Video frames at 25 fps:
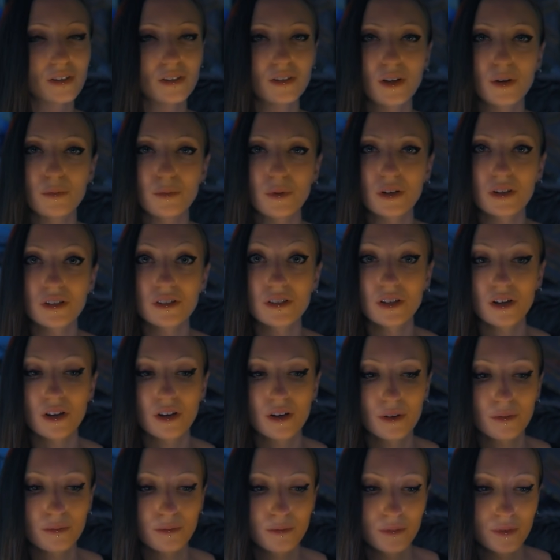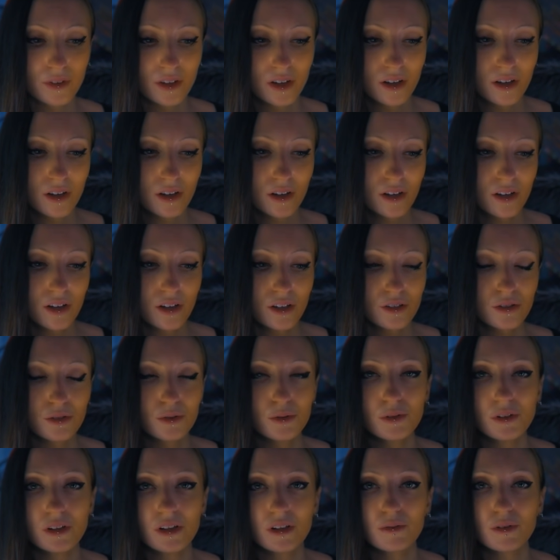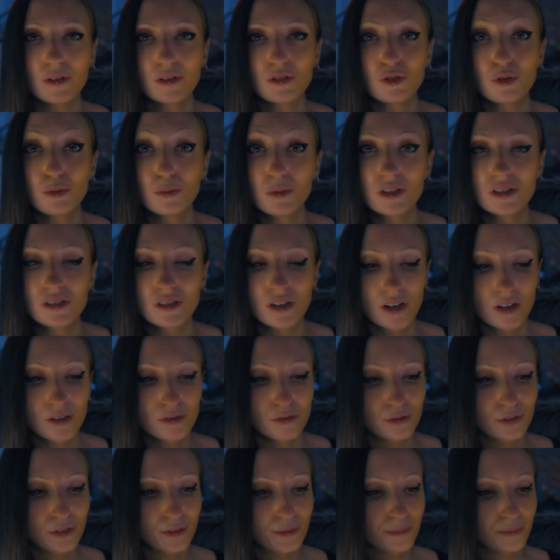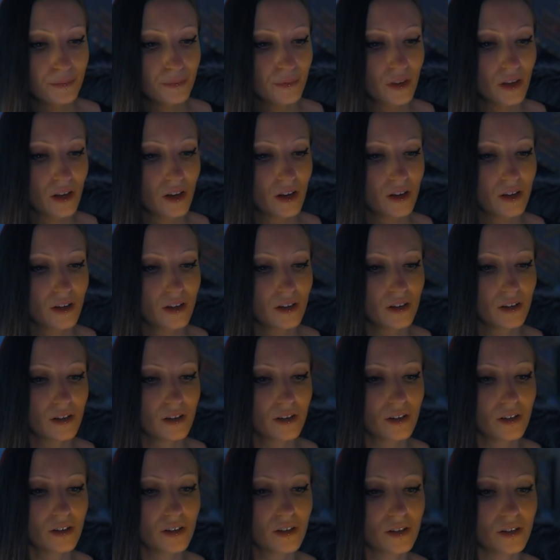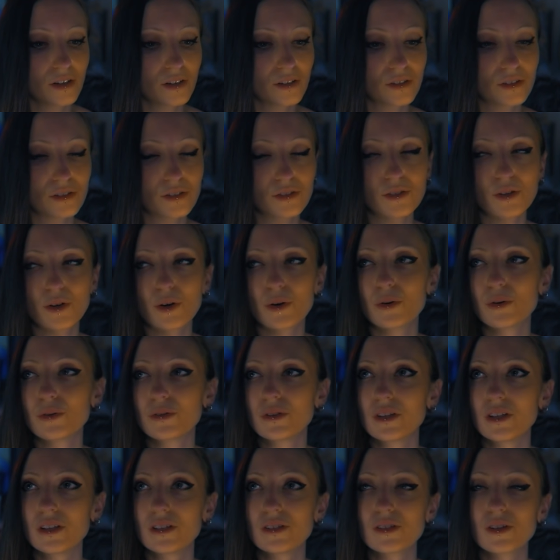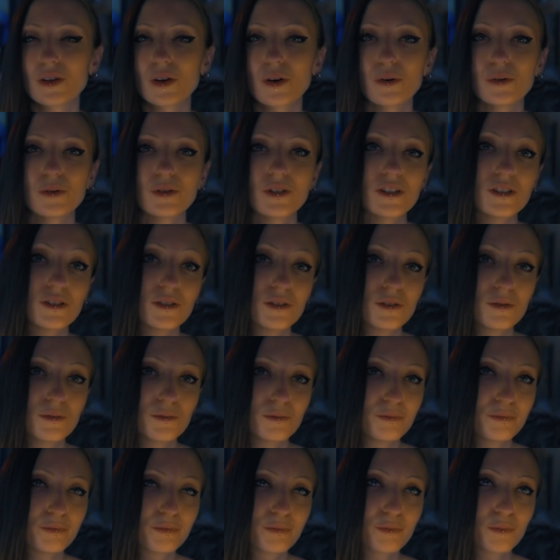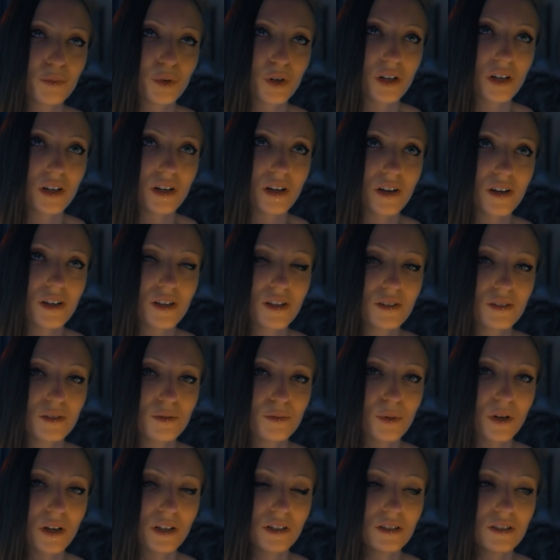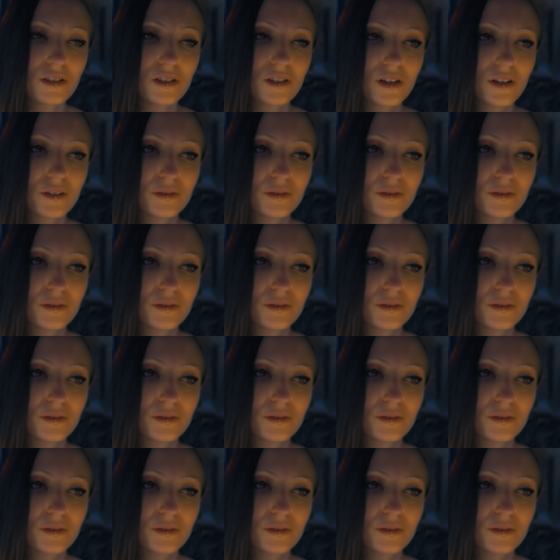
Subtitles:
amount of time to leave it to be safe. So this coat is pretty nice, but